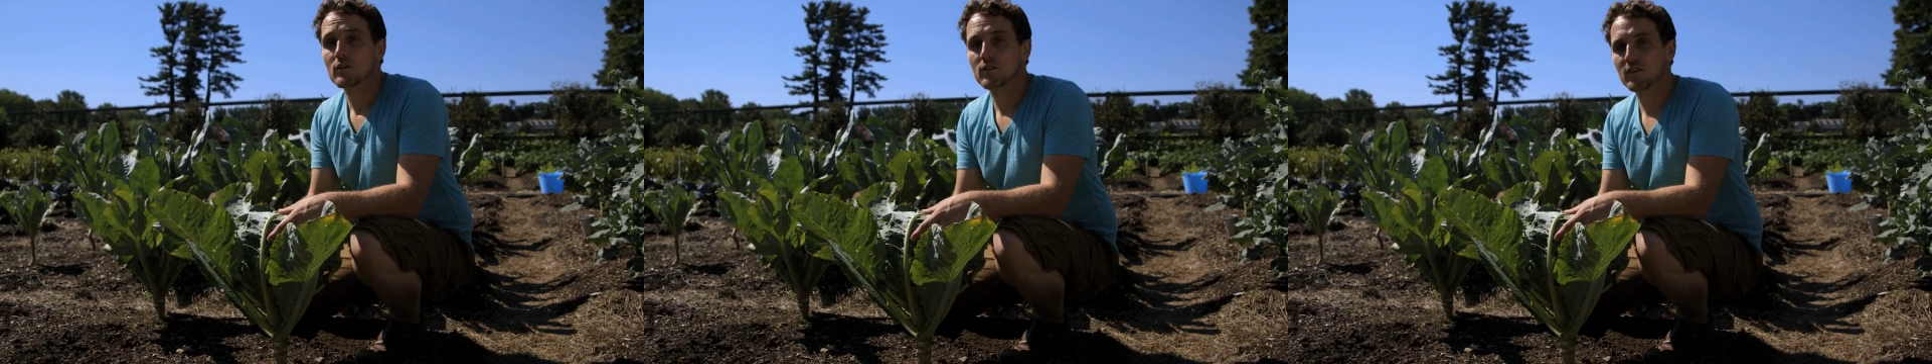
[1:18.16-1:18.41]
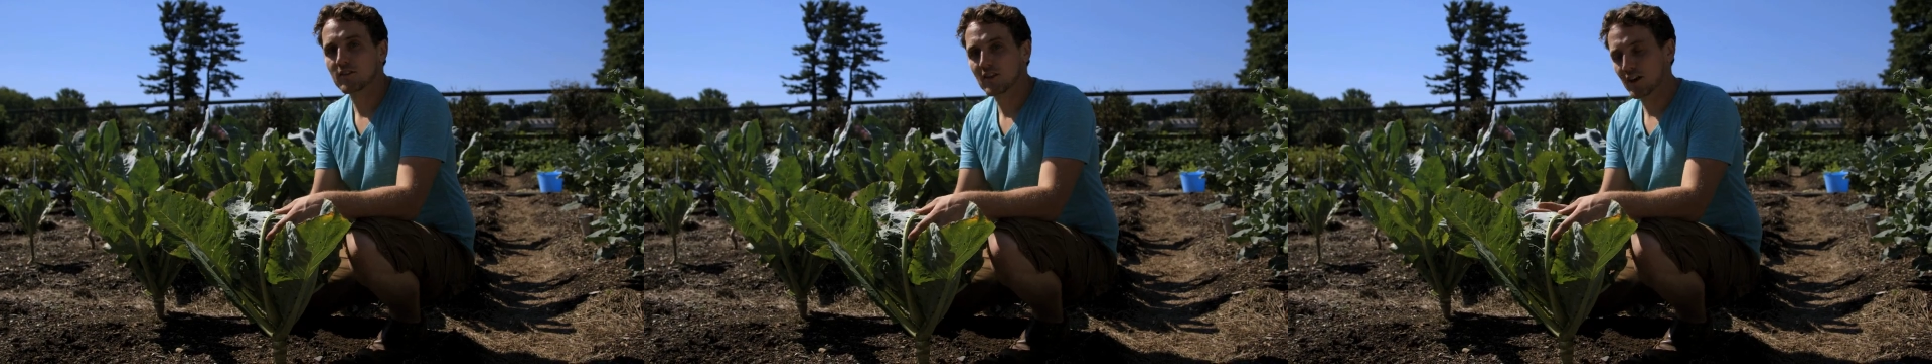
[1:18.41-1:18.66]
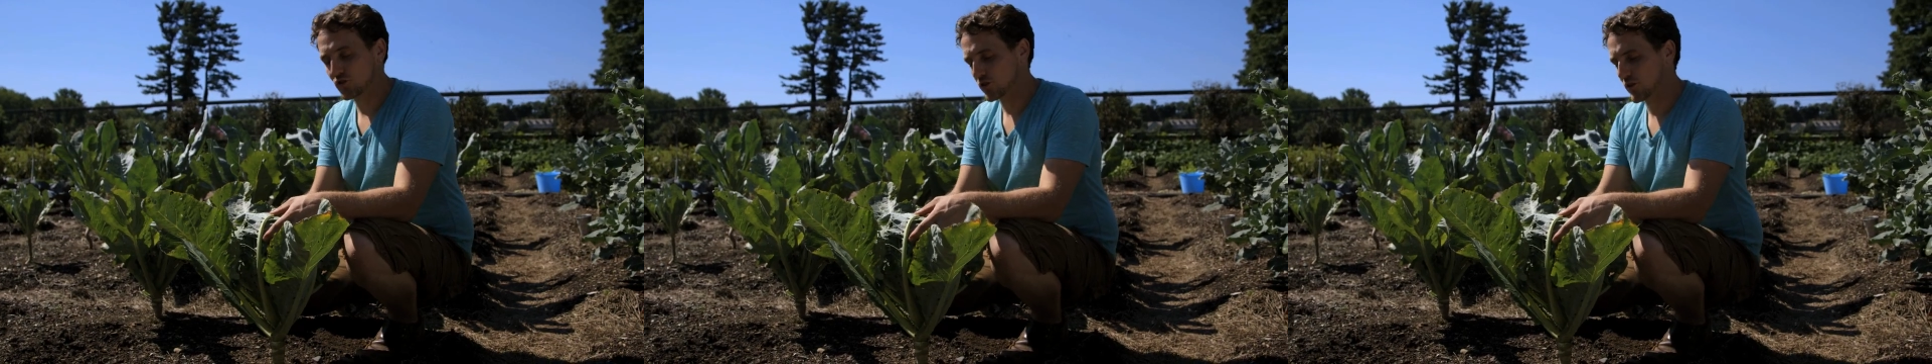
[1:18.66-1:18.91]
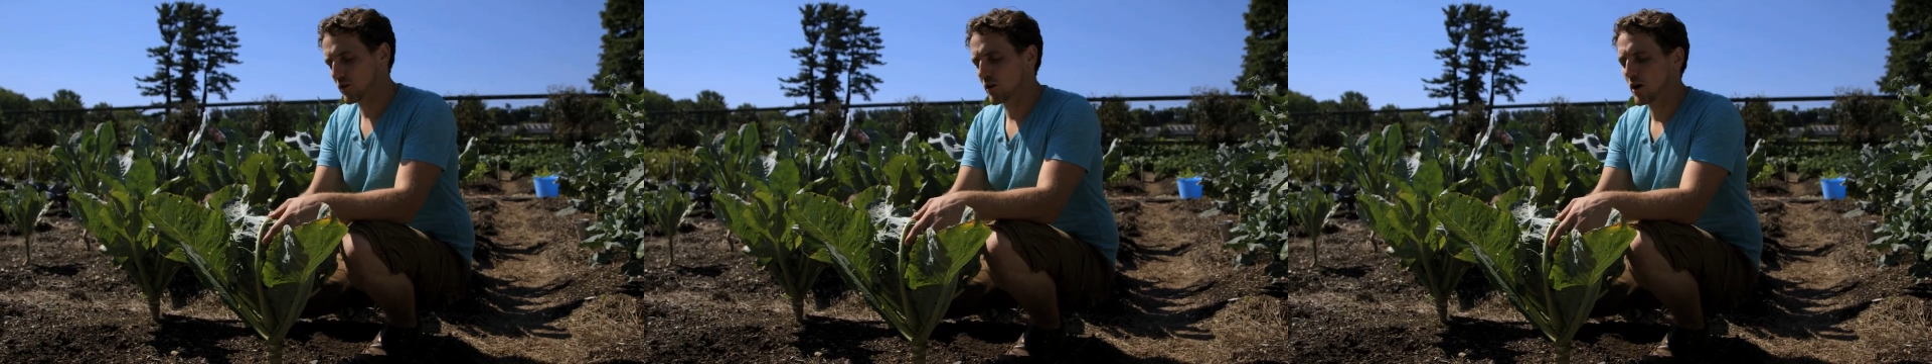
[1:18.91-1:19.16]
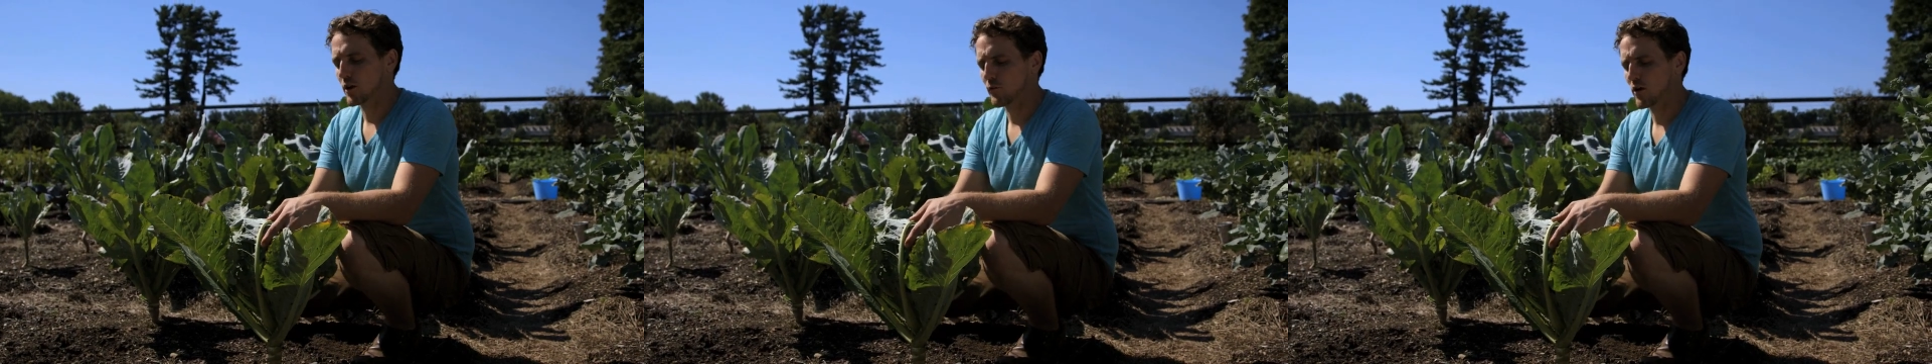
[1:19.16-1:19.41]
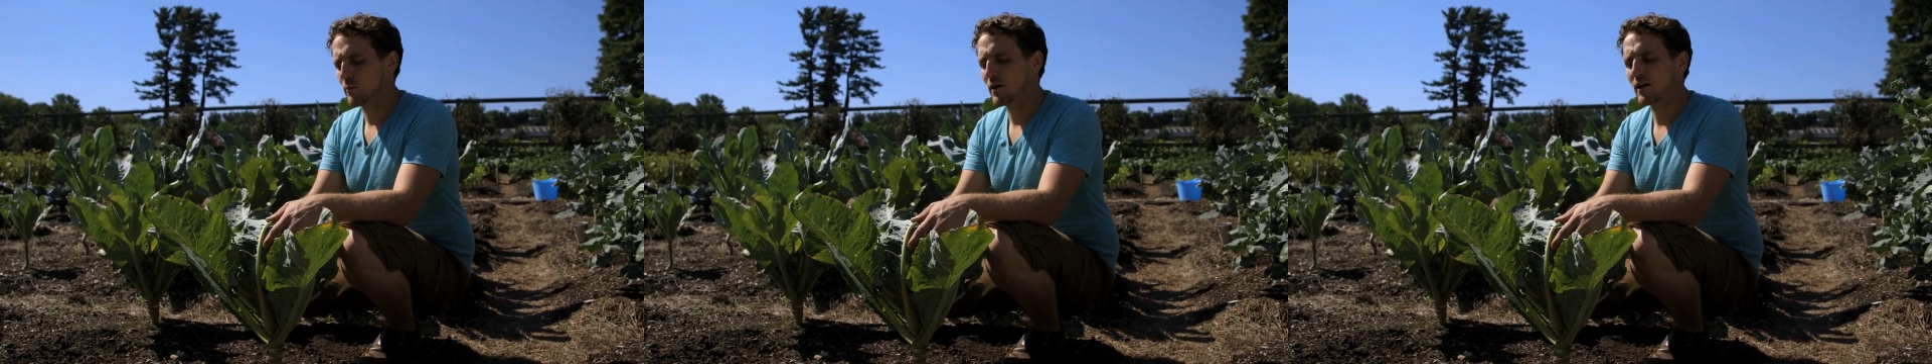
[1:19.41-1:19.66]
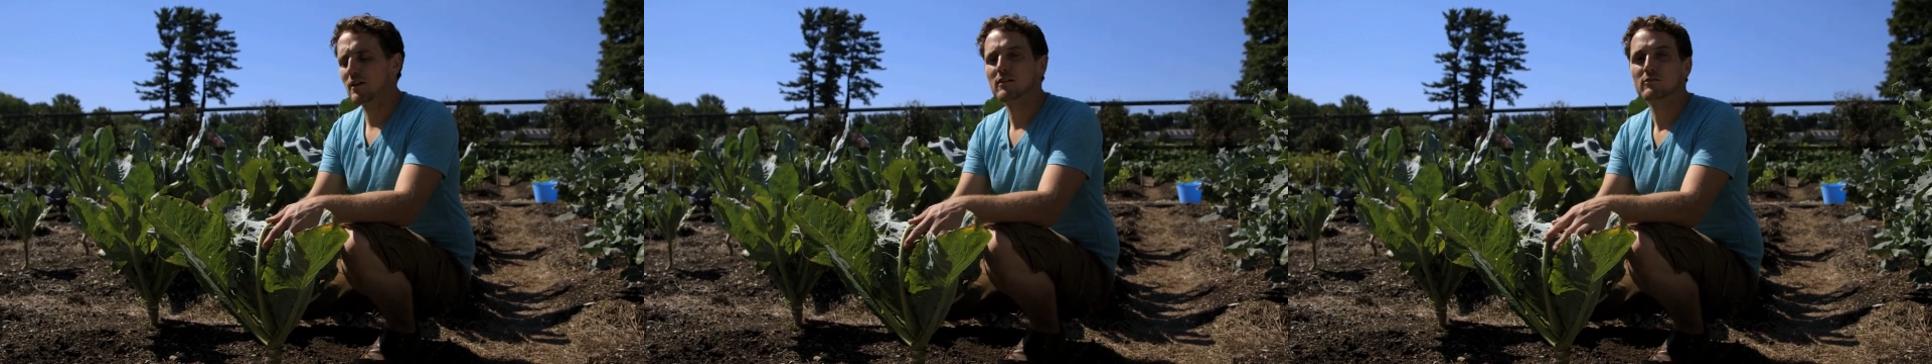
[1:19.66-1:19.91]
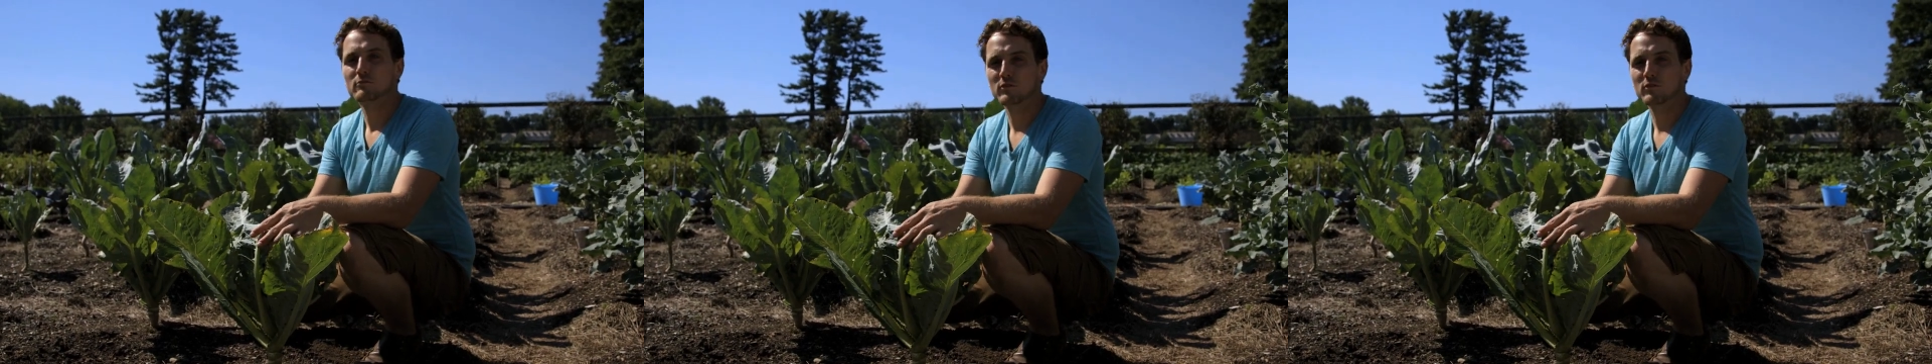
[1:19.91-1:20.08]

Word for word: This section of the cauliflower bed